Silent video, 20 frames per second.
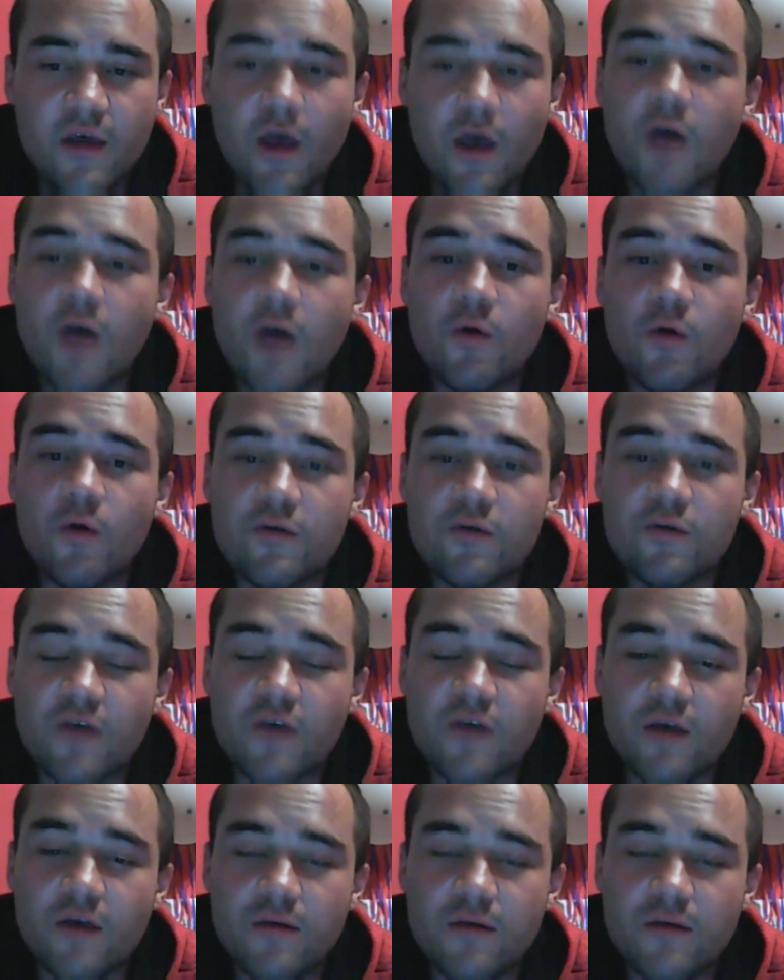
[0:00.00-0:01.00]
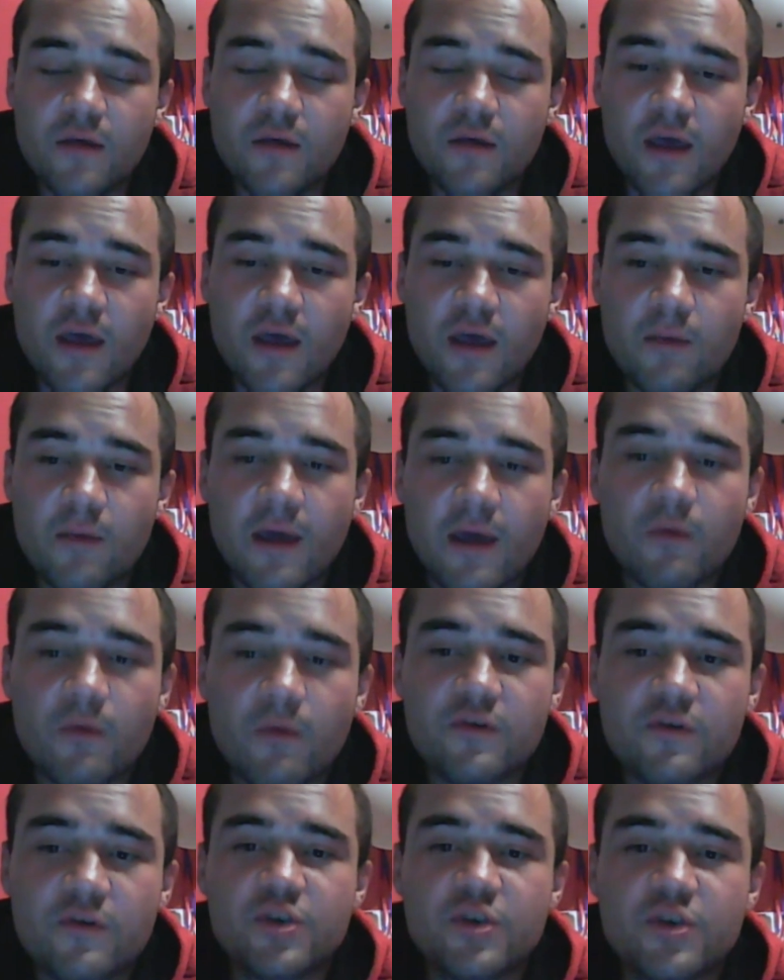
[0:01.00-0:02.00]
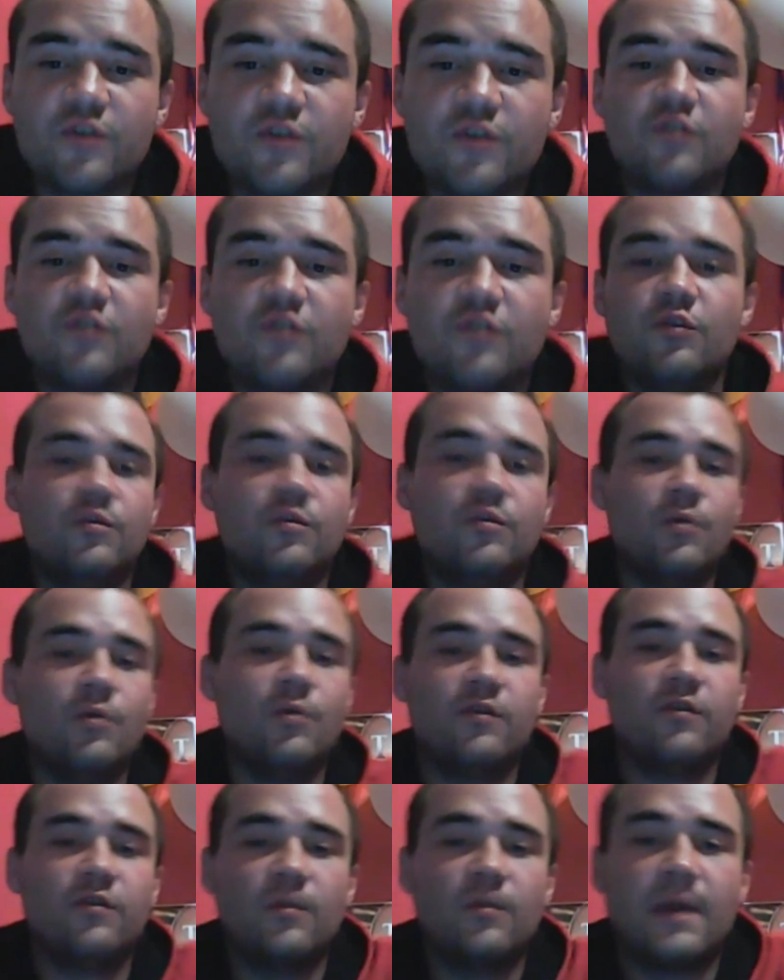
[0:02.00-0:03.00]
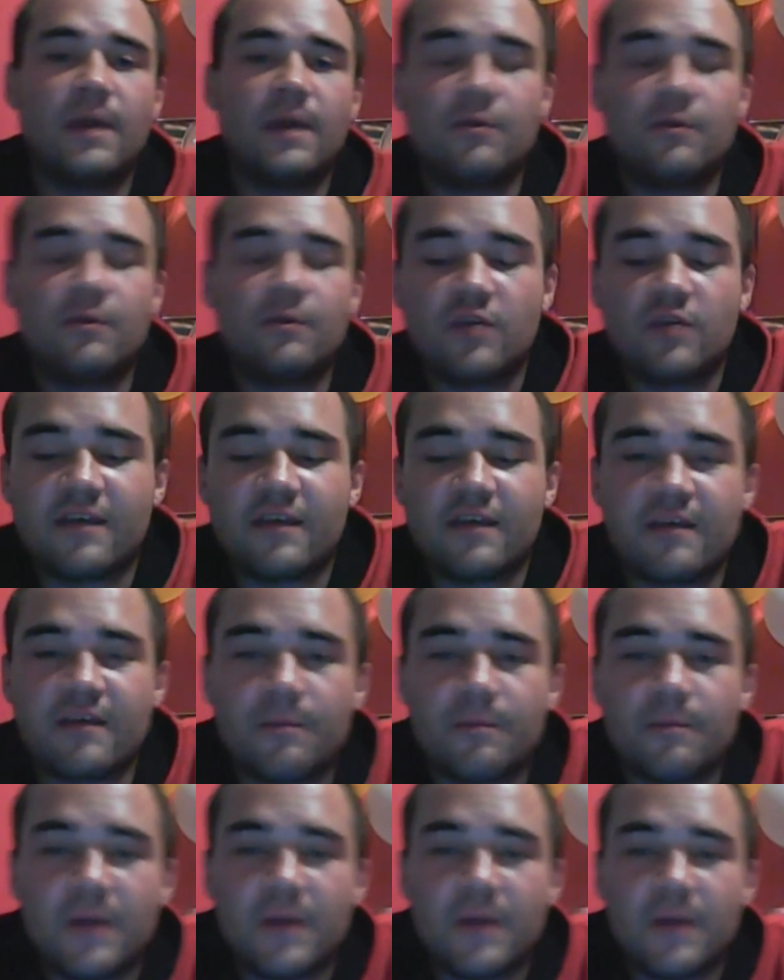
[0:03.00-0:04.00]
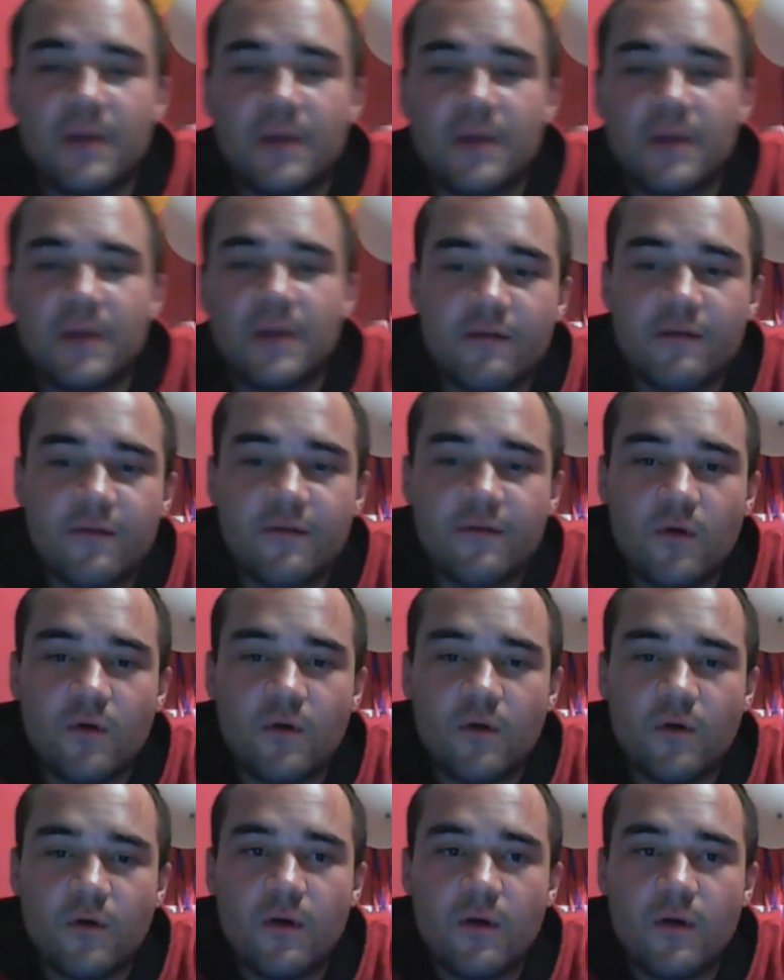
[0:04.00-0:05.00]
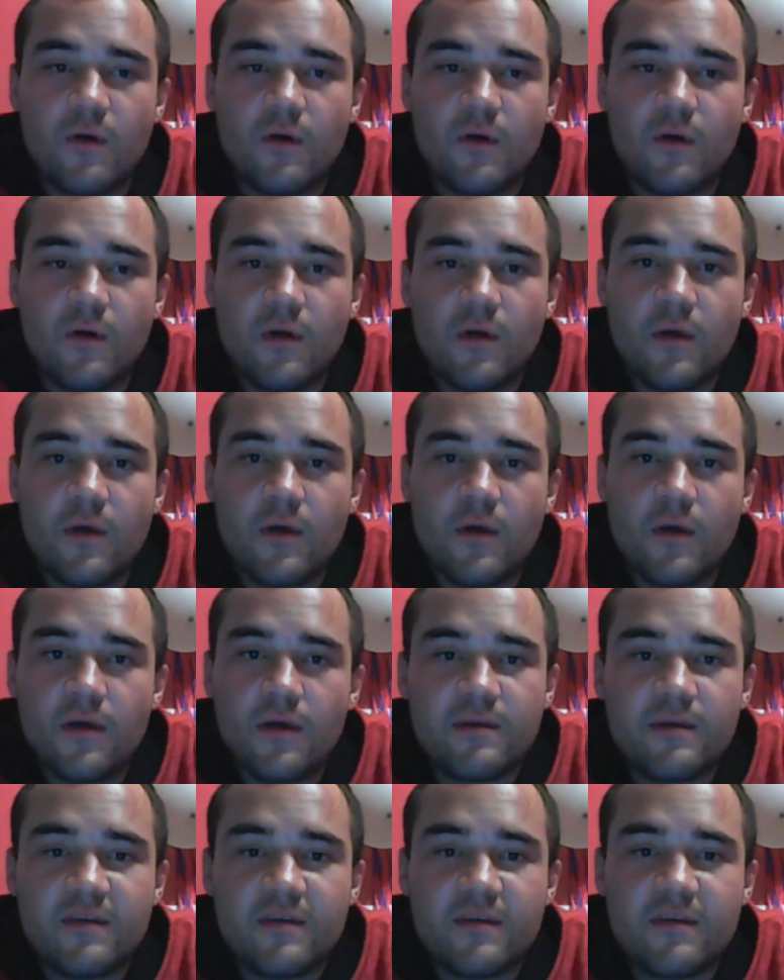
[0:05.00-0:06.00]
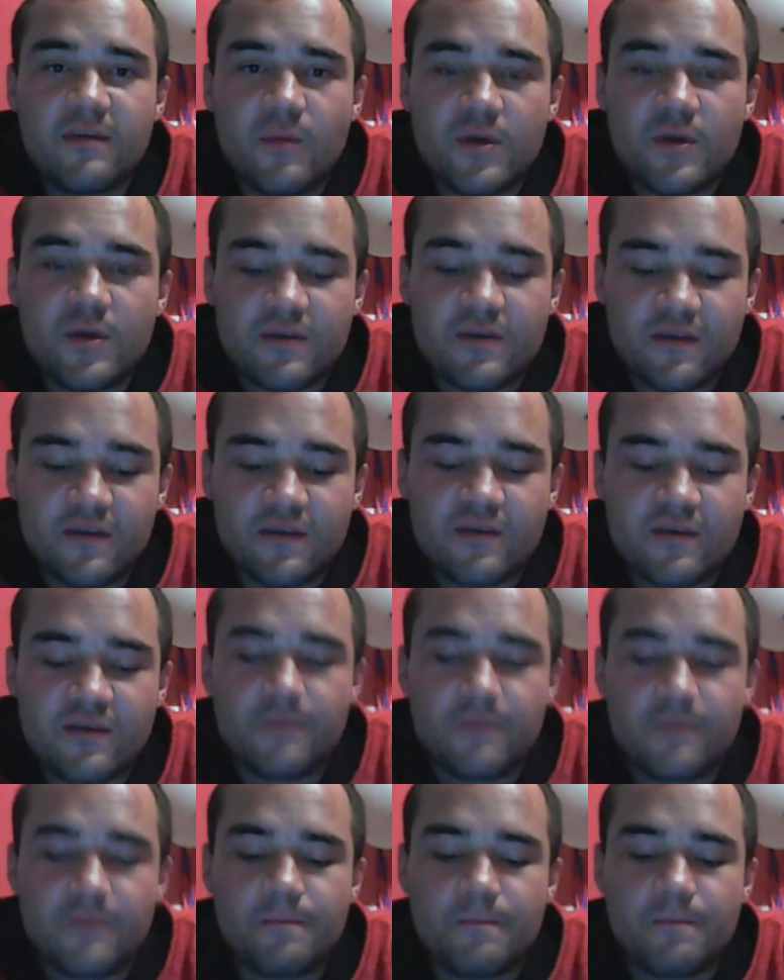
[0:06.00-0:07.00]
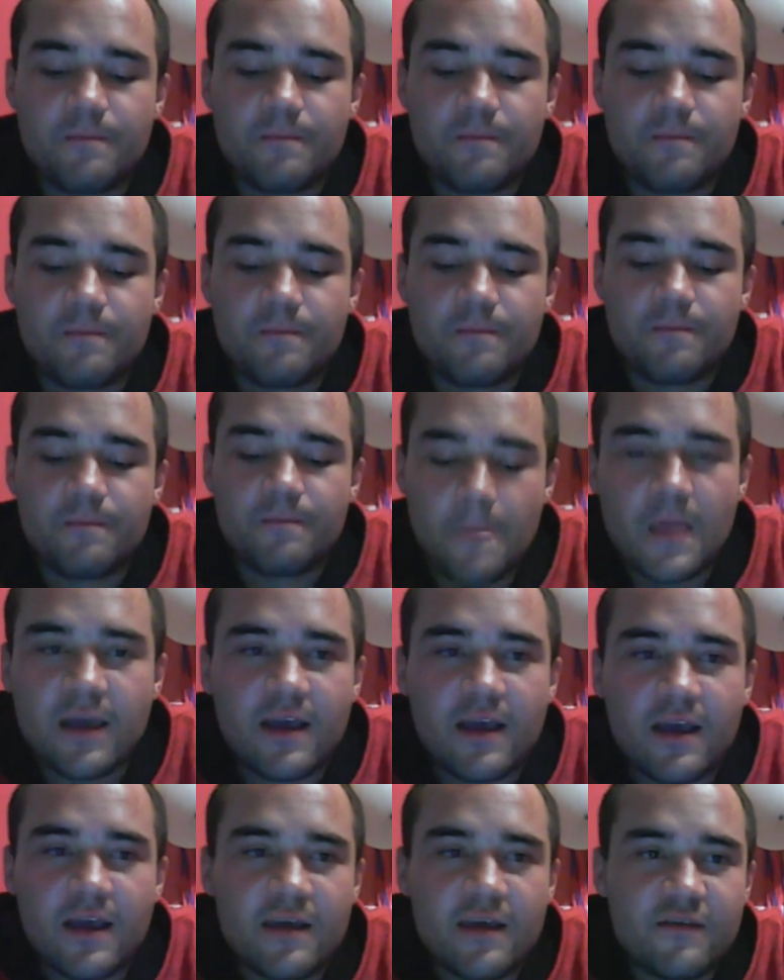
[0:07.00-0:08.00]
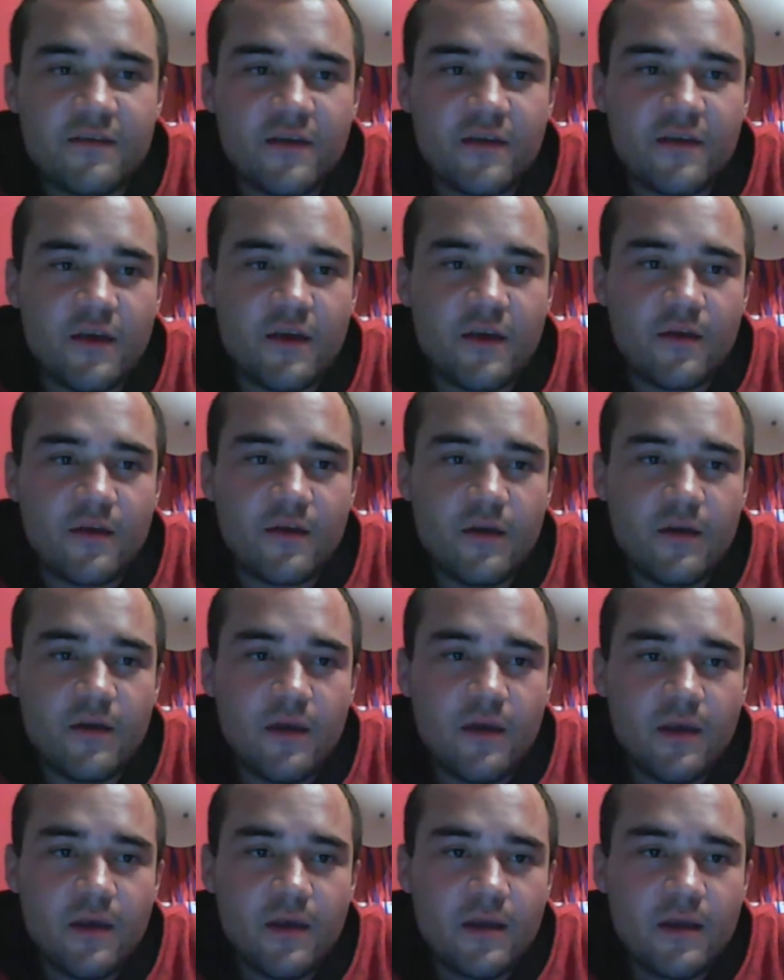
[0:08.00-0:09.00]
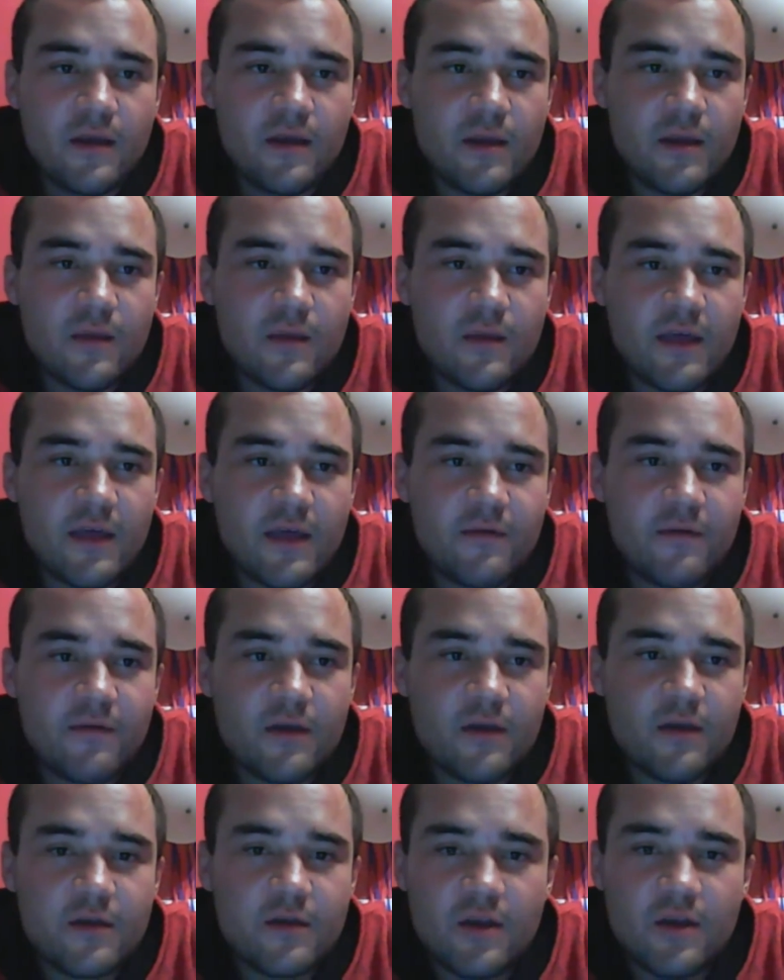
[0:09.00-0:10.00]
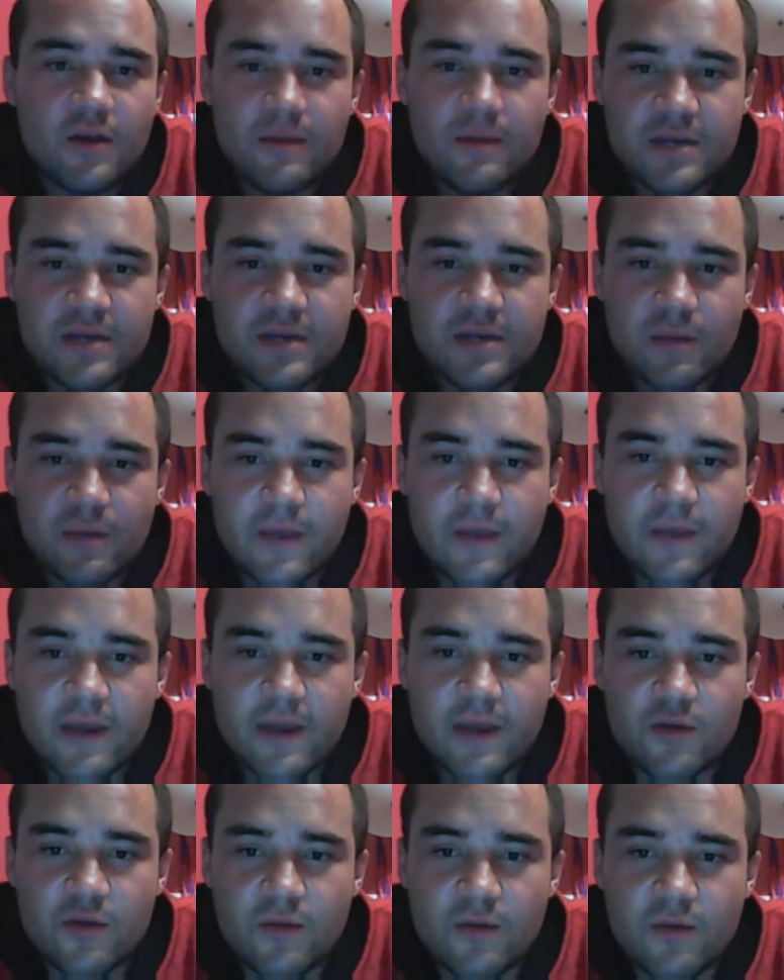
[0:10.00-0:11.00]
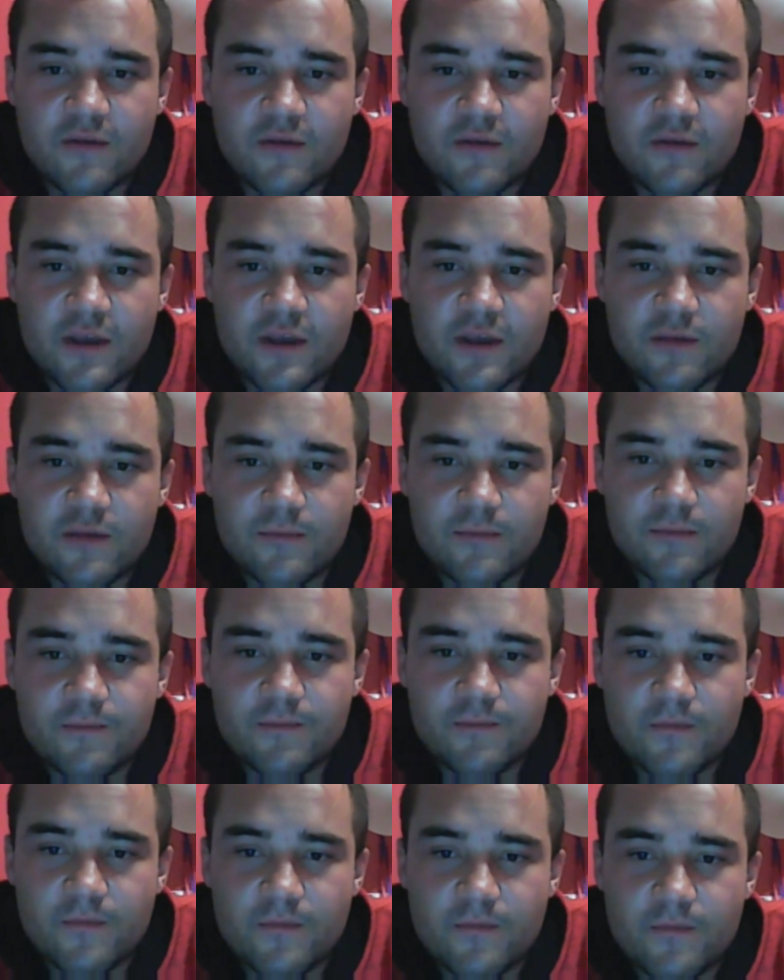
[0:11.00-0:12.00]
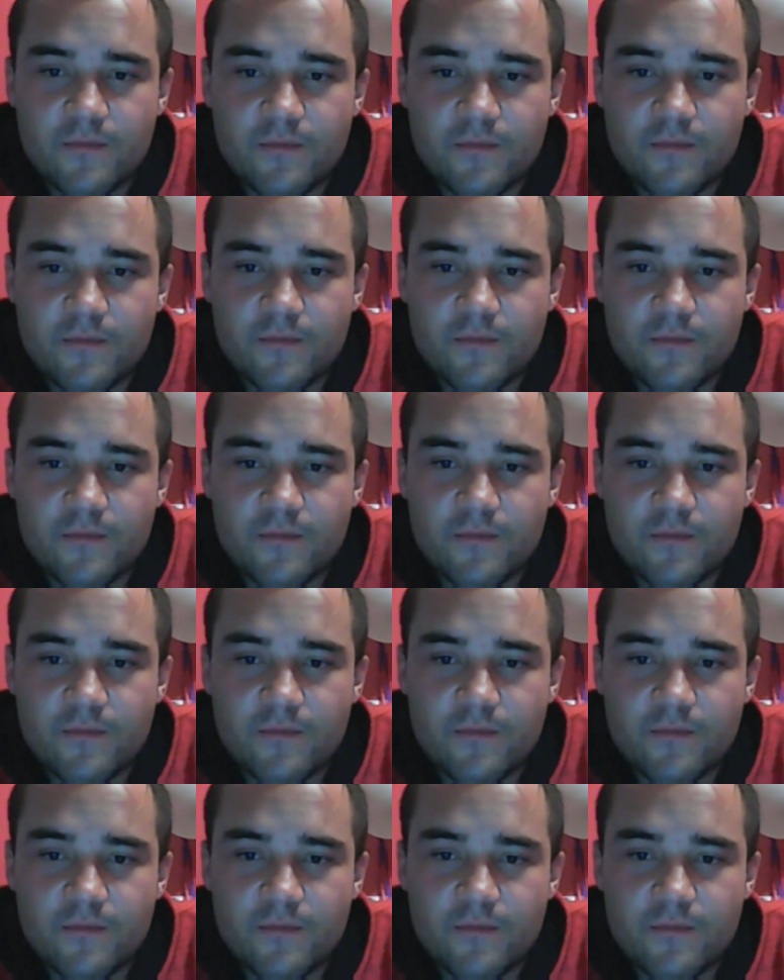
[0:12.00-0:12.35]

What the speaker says: Oh, also, I will soon also be able to accept Bitcoin for TBC purchases. Okay, guys, so without further ado, let me jump ahead and do my video and go